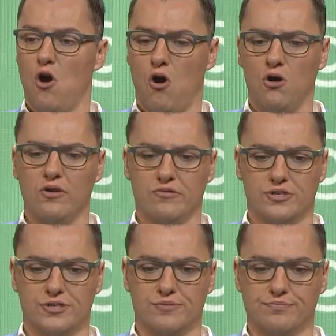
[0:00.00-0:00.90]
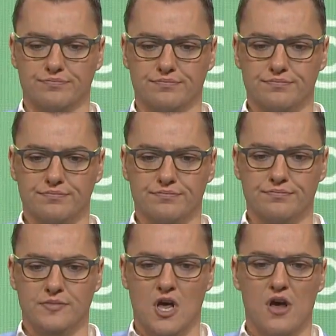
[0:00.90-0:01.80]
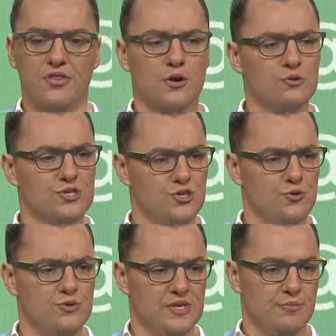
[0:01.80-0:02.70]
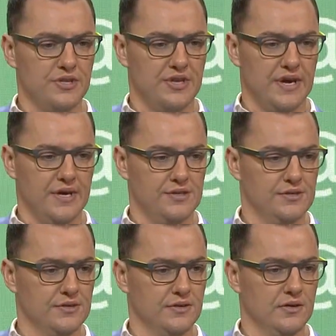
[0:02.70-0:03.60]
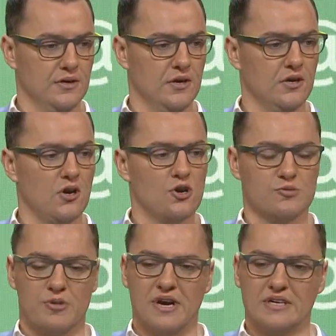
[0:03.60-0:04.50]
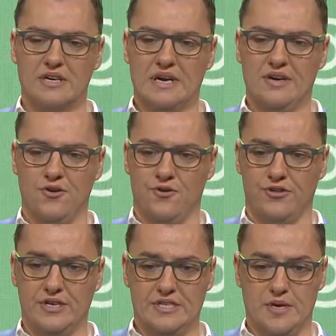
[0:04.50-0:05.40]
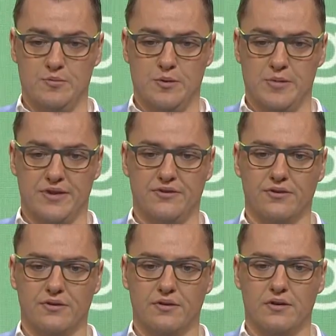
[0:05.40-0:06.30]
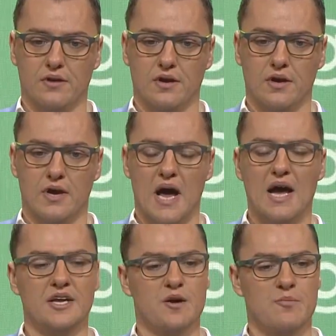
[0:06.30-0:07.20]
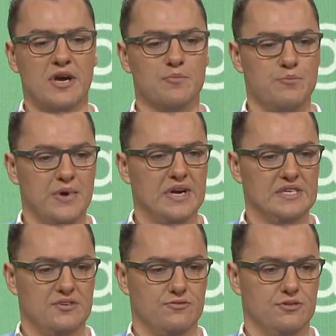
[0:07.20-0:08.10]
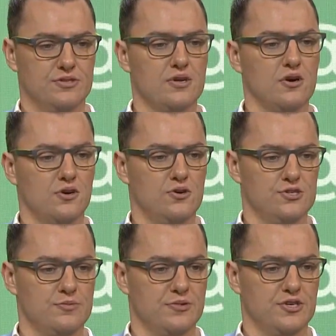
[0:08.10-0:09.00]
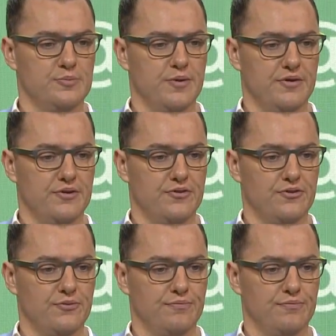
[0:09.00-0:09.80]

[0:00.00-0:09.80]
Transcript: all of us. Those 2 simple things cost practically nothing to implement and yet make a big difference on customer experience.